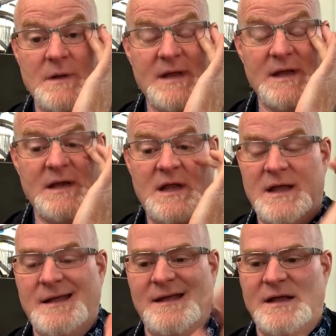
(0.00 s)
I mean,
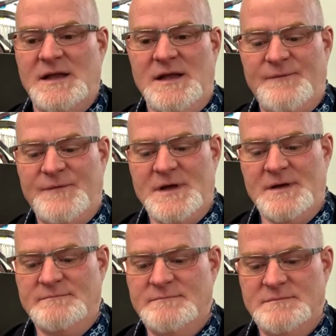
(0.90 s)
if
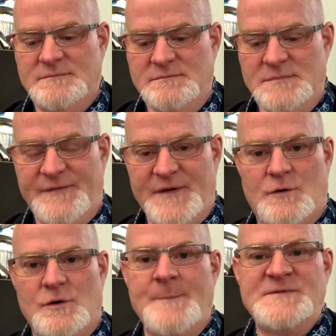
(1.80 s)
the if the
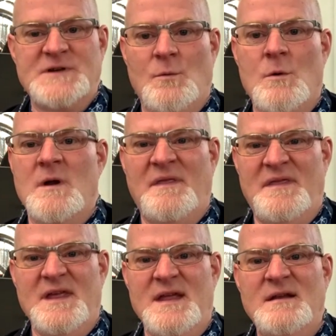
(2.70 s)
grips are worn
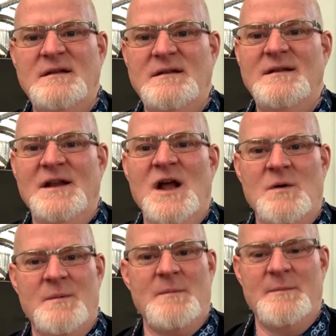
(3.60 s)
thin, you know,
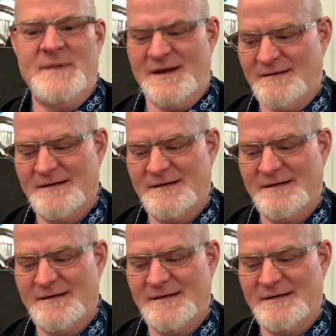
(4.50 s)
where people have been